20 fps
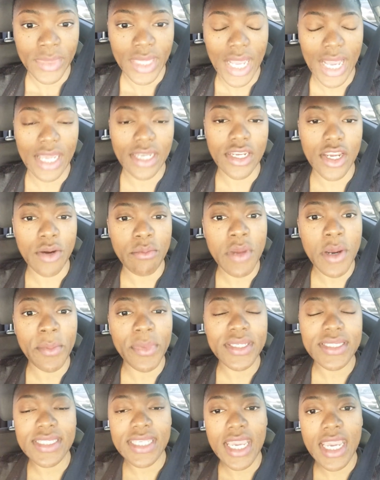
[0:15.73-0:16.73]
And I remember
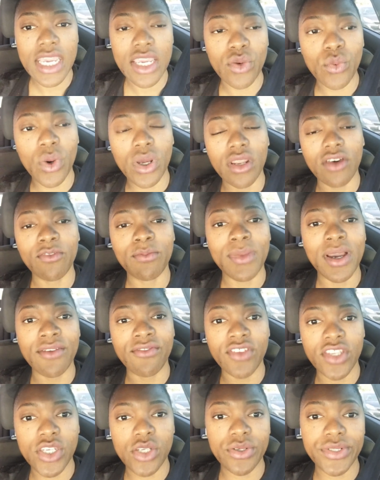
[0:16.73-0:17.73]
saying in one of my
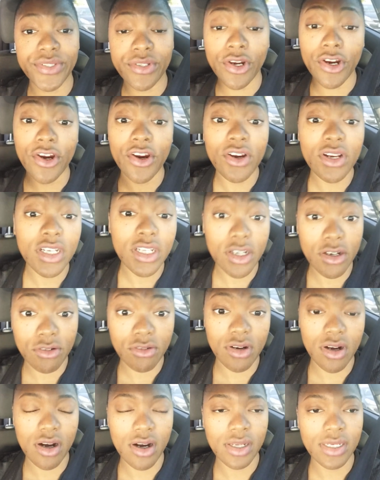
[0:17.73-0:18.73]
videos earlier
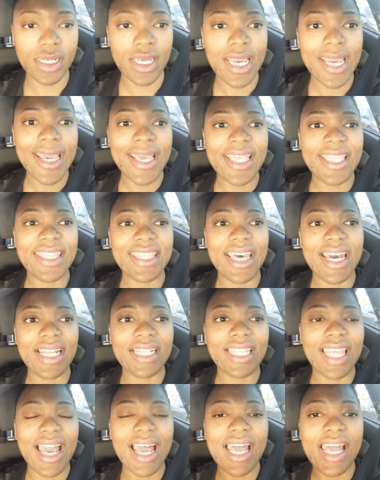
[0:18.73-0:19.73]
on
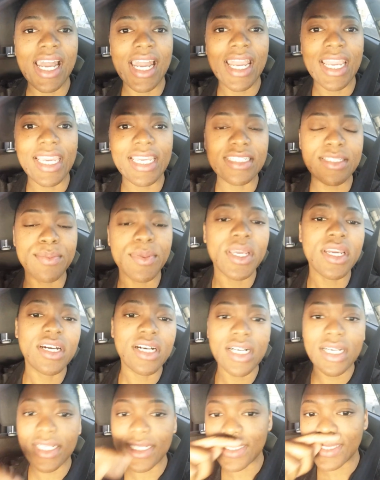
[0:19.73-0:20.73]
that it's
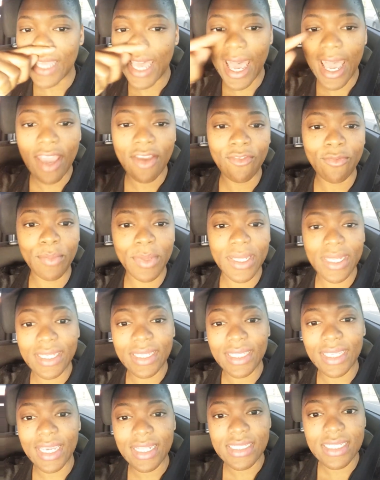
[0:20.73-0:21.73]
because I've been
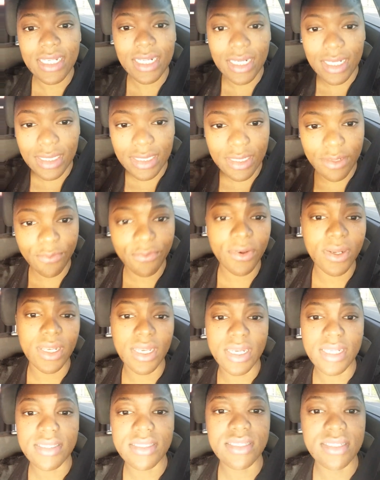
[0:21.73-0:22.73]
getting different
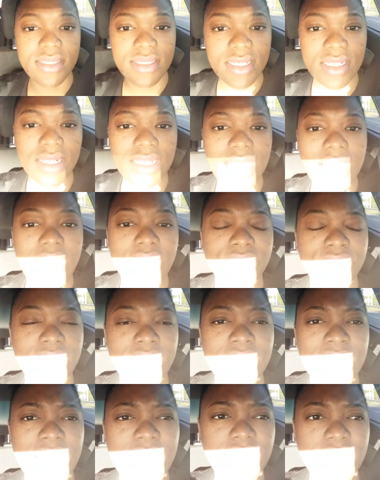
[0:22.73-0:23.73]
lessons in life,
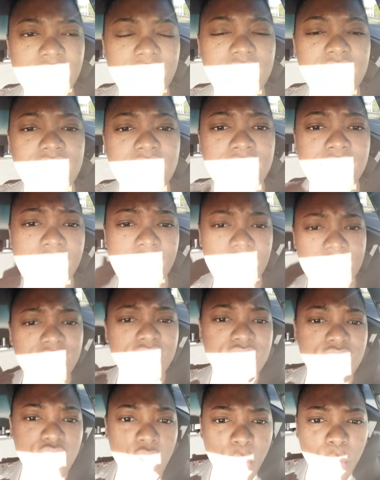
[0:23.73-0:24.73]
and I think in
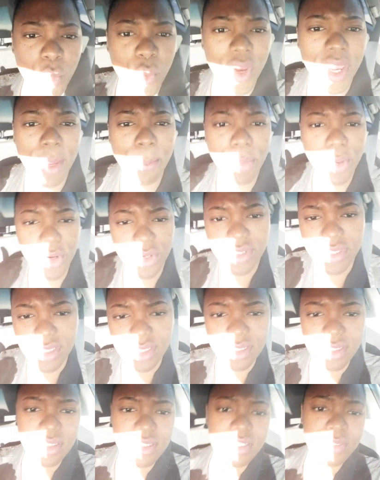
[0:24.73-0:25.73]
some way
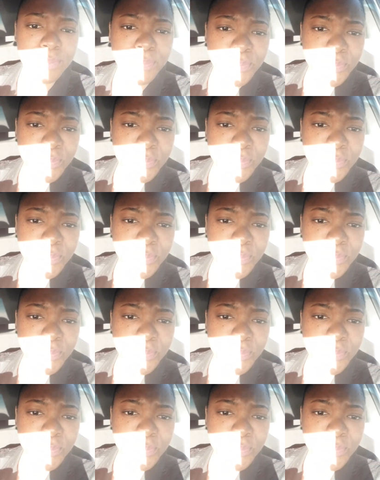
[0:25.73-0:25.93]
persons